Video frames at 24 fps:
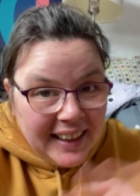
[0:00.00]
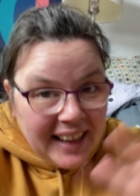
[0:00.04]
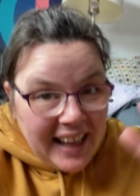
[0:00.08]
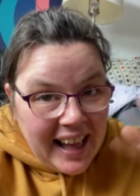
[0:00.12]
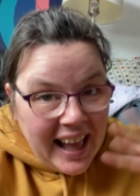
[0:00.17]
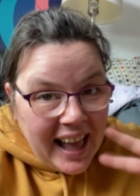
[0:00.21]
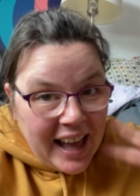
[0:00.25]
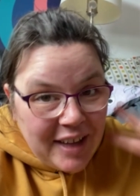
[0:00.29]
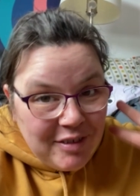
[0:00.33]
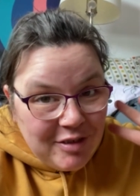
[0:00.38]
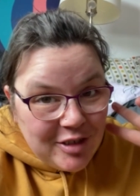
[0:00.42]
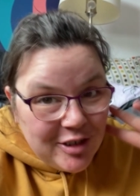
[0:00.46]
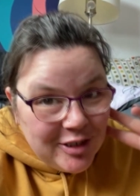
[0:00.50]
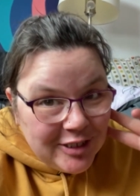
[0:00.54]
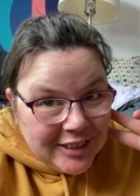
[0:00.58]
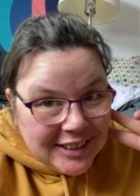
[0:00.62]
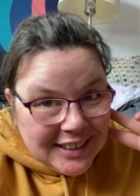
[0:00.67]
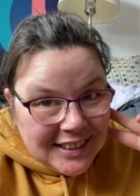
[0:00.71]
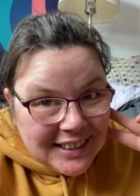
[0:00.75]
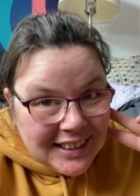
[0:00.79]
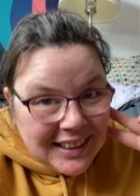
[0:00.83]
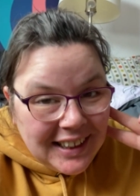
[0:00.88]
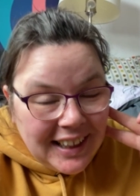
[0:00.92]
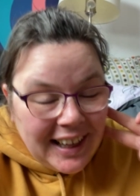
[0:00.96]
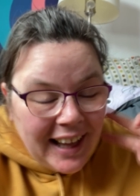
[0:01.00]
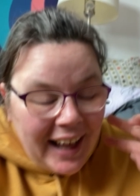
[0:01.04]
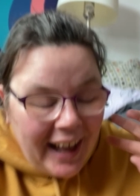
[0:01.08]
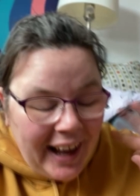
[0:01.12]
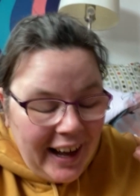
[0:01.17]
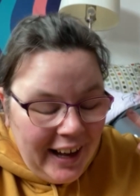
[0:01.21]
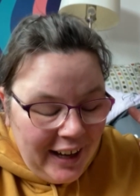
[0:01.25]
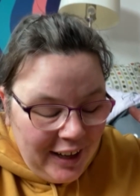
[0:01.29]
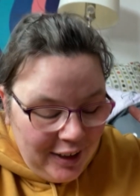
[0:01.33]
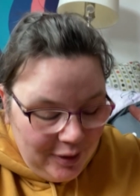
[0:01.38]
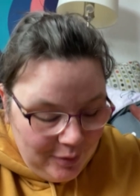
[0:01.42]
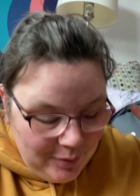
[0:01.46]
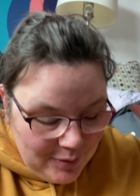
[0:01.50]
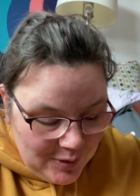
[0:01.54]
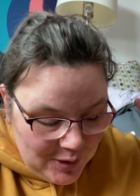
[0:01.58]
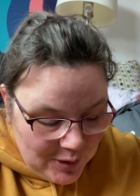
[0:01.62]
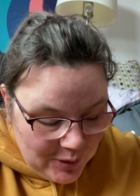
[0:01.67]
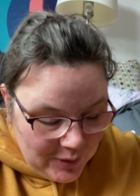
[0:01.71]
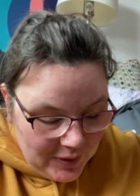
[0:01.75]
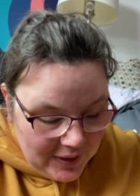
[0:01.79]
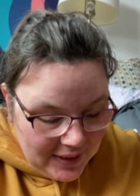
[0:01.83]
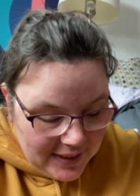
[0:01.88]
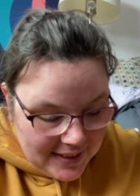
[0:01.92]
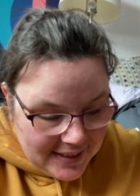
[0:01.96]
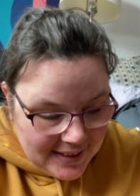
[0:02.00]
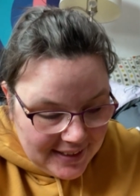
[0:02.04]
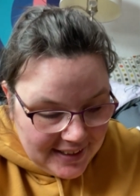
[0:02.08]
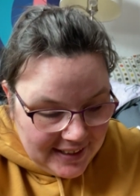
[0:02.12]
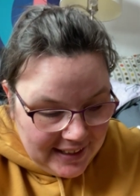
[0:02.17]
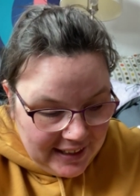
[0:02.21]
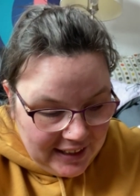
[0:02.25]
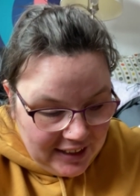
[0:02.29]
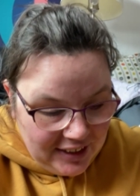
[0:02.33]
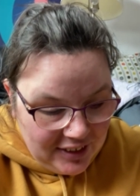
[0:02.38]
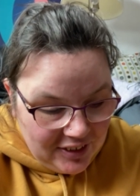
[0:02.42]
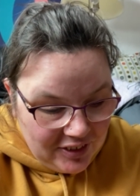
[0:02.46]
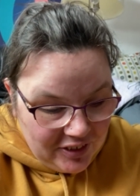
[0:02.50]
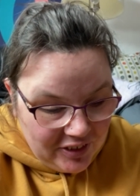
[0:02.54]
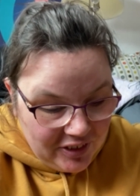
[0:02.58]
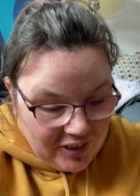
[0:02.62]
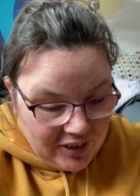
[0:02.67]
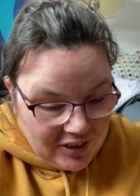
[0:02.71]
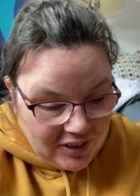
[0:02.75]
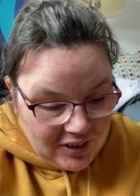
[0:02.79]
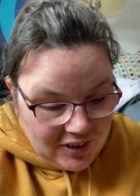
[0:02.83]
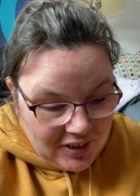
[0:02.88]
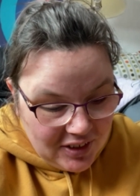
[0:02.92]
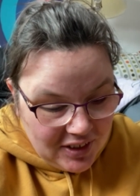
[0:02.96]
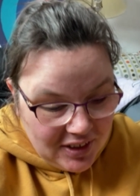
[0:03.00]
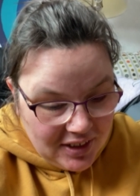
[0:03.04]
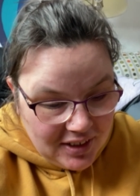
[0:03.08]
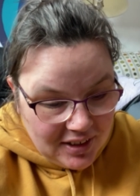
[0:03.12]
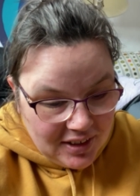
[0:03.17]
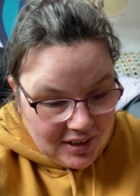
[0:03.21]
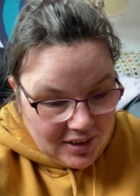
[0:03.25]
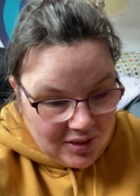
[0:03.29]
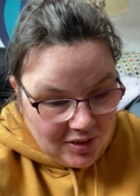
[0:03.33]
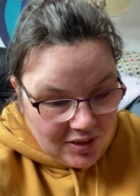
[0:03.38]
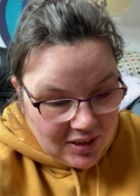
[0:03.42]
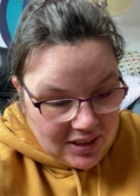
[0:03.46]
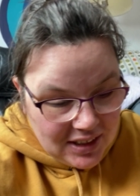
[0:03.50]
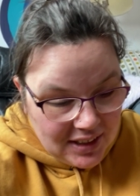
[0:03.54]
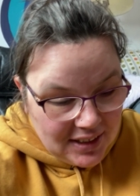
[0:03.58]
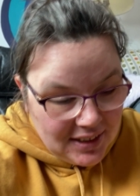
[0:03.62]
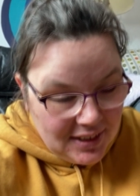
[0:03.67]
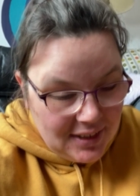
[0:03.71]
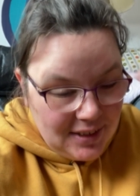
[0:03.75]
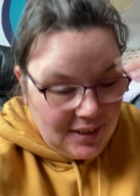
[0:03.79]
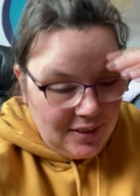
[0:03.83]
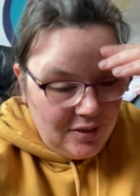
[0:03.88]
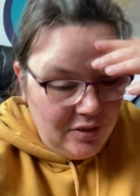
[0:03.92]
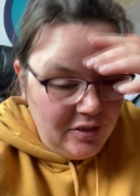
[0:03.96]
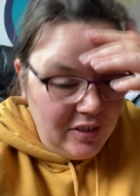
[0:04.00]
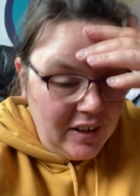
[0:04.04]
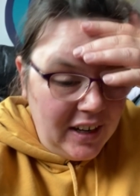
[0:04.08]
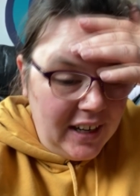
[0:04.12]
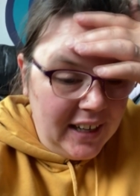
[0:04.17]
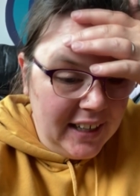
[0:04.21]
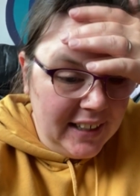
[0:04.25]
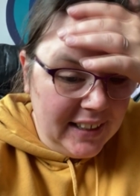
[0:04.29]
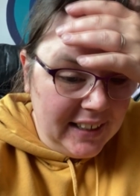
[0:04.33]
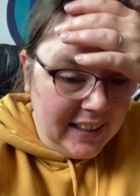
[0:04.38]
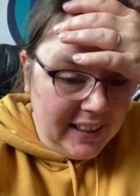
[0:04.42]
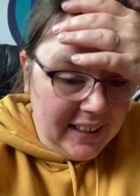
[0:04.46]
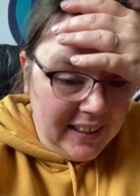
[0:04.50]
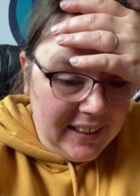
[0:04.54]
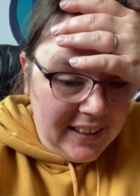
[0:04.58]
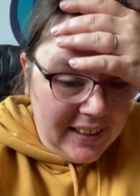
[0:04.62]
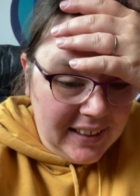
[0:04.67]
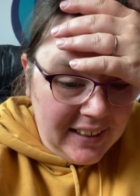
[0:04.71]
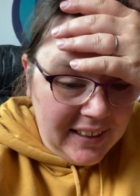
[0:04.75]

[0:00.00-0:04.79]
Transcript: Hi folks. So this is now, what is this, Friday.